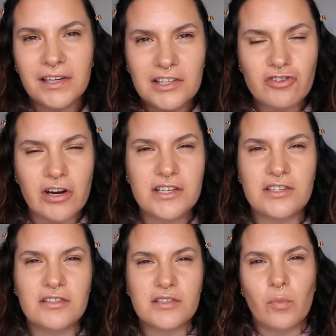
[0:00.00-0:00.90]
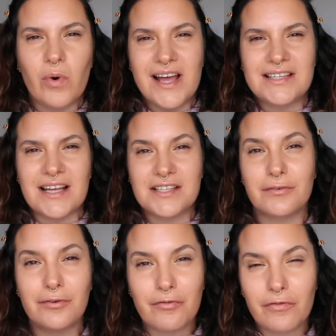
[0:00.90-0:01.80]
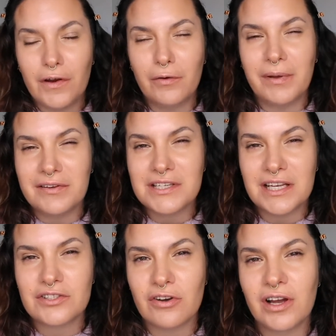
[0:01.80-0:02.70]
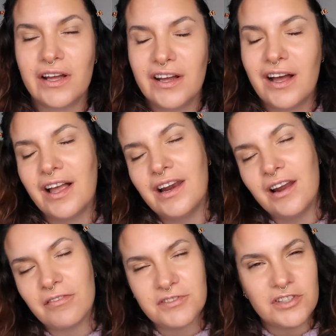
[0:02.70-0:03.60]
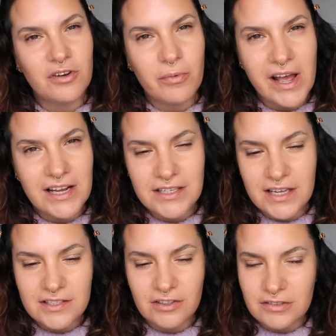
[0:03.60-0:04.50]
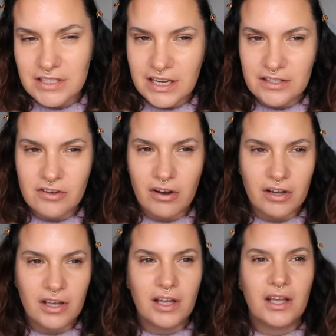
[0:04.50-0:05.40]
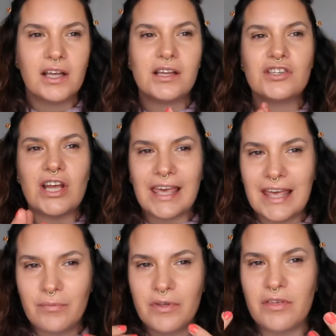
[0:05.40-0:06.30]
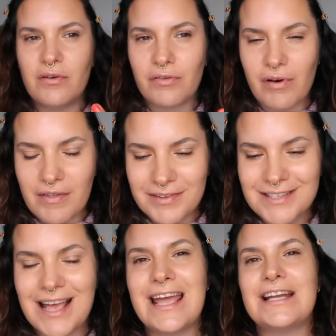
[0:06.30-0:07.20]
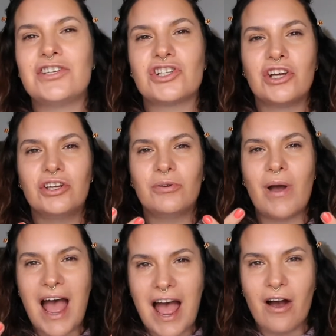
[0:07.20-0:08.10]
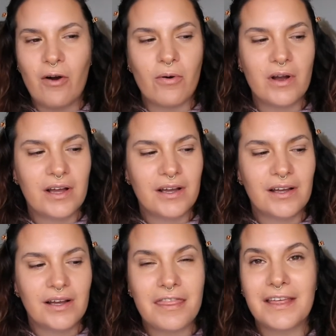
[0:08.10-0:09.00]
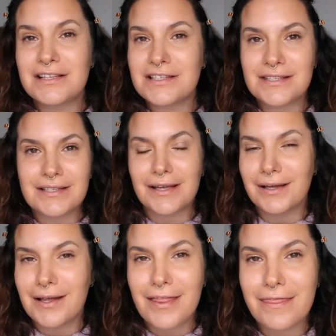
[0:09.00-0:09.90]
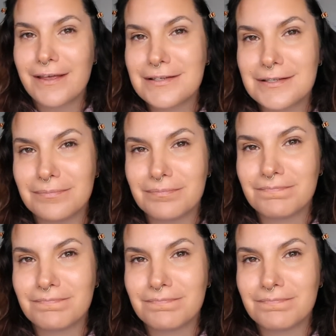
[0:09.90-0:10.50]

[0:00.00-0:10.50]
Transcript: going to try and do some wear tests. If you're not following me on TikTok, I love to do a wear test on TikTok. Check in with you throughout the day to show you how things are